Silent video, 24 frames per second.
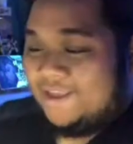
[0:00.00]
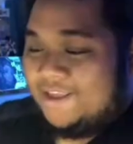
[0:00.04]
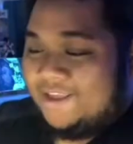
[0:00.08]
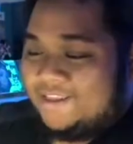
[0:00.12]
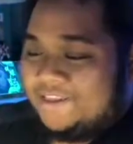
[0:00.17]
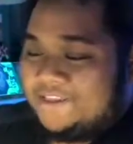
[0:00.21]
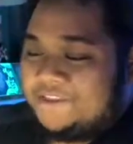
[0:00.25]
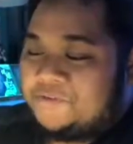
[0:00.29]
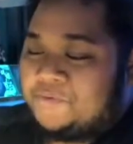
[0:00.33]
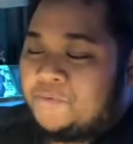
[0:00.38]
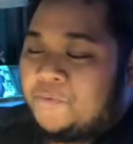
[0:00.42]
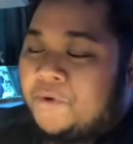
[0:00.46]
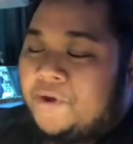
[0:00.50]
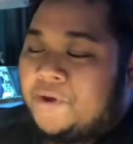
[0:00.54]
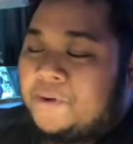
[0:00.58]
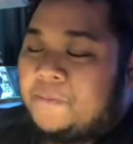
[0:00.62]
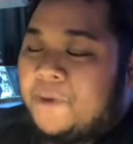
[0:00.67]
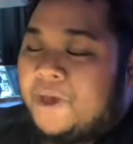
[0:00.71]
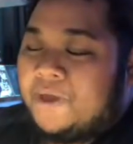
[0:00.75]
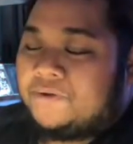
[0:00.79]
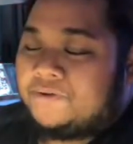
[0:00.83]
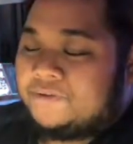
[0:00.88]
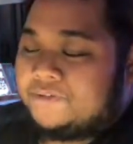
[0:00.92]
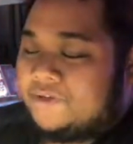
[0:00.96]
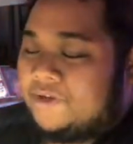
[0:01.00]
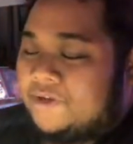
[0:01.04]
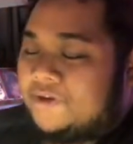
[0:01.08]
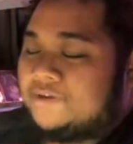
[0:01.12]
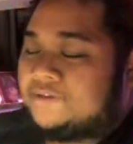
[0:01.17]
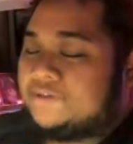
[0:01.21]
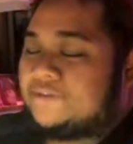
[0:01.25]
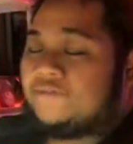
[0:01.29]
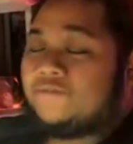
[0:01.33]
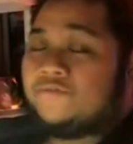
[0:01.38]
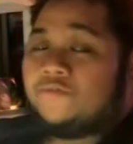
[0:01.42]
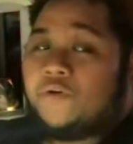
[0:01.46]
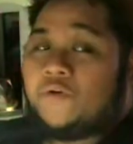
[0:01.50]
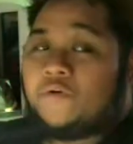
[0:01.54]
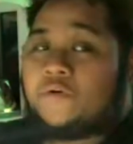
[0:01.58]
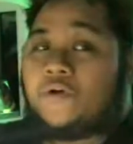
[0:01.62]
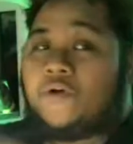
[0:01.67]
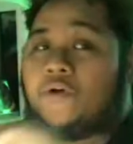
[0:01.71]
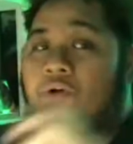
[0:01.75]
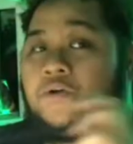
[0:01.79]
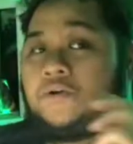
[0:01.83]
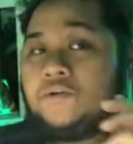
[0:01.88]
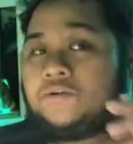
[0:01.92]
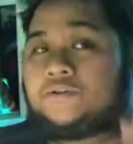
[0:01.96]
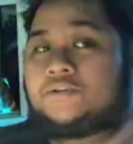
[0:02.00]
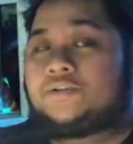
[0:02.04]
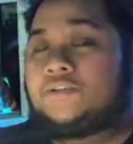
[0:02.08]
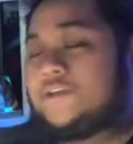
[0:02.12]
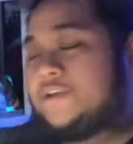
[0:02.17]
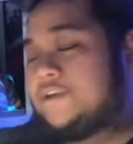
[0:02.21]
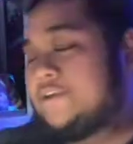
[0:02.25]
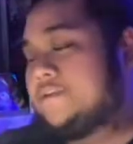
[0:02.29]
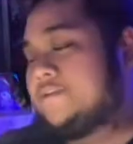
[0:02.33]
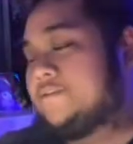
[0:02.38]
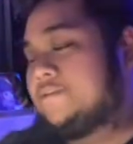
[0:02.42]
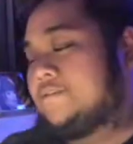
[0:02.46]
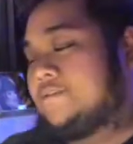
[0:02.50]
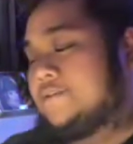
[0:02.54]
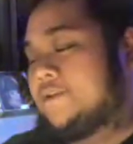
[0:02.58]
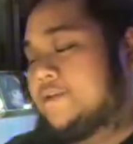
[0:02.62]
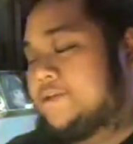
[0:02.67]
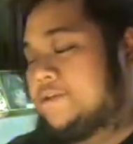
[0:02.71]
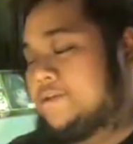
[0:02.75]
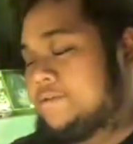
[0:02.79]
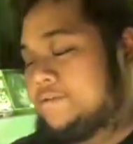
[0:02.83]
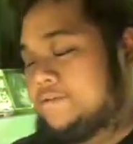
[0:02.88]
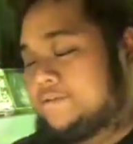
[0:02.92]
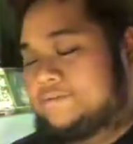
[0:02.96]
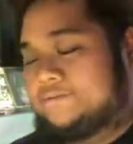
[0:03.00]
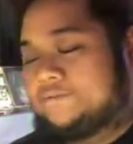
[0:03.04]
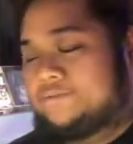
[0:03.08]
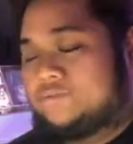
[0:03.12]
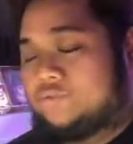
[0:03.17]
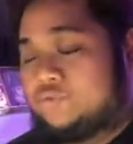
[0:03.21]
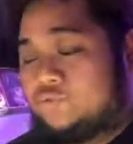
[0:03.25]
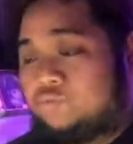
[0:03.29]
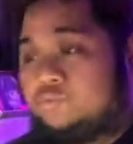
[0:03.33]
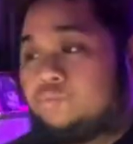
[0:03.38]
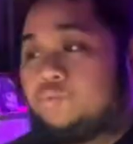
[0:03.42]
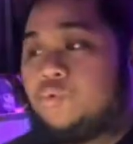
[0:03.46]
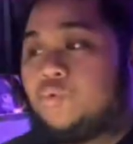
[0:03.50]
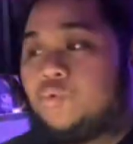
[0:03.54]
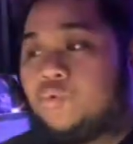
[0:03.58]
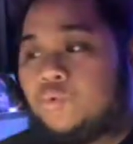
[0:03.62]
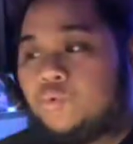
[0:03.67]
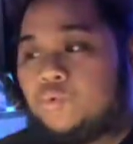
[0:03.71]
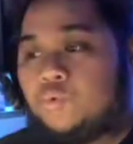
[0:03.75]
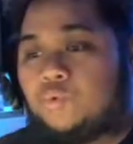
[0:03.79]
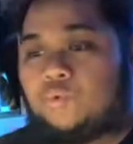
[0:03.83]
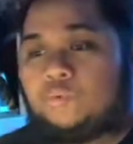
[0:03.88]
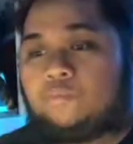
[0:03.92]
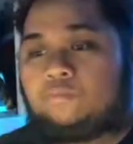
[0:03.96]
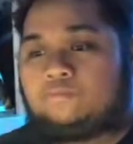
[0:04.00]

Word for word: this wide Battle Styles is very hard set, like, to pull,